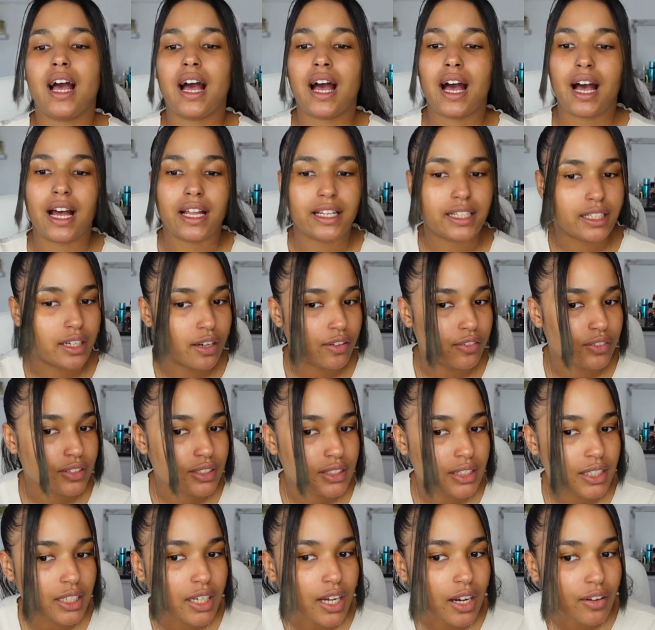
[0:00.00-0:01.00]
and it
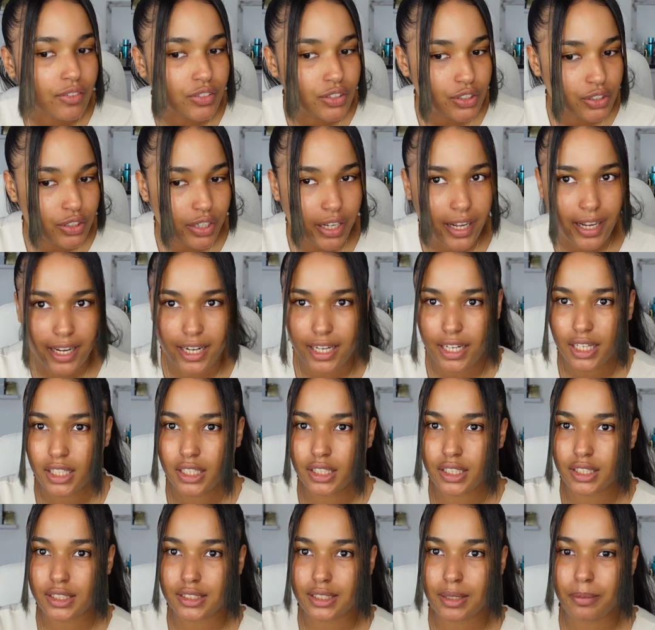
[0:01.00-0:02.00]
obviously covers your hair it
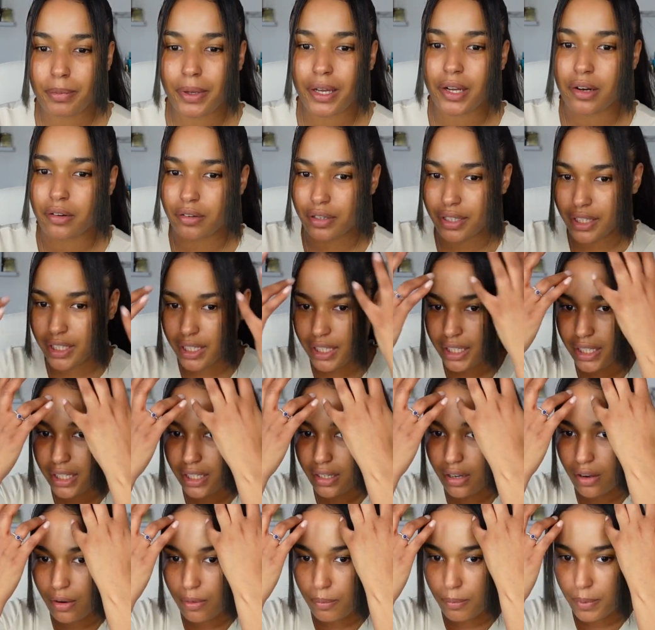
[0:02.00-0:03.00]
looks a bit
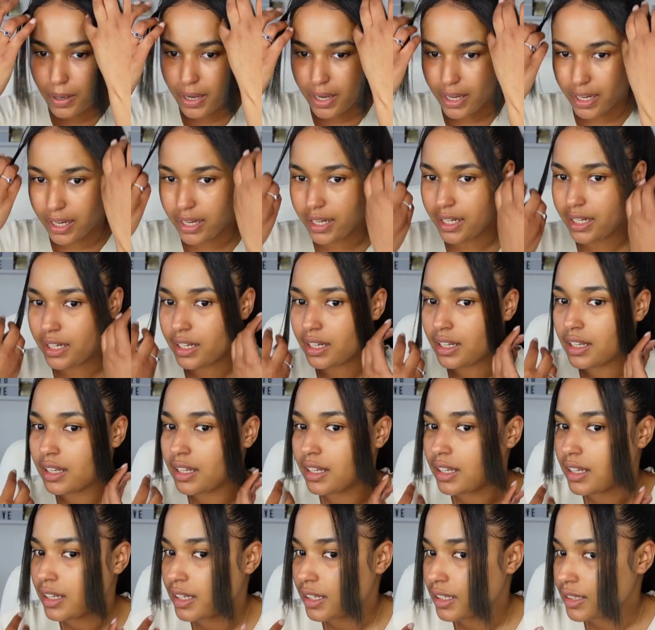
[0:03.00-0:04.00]
greeny on mine
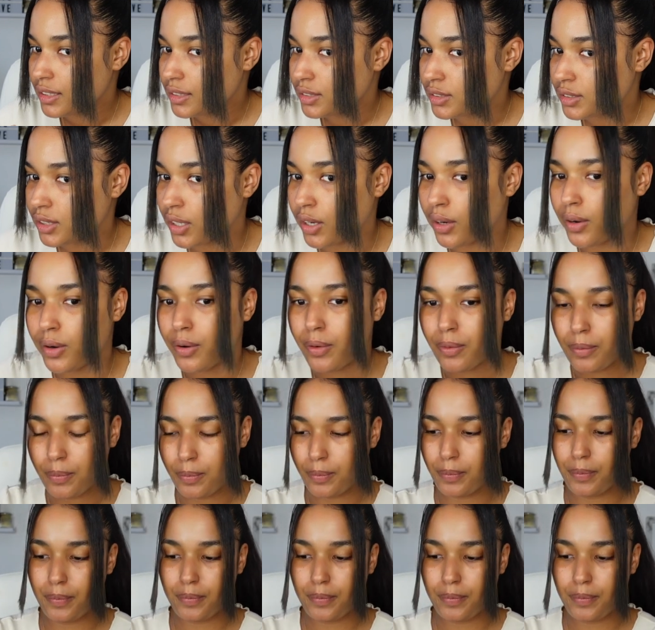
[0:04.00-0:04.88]
so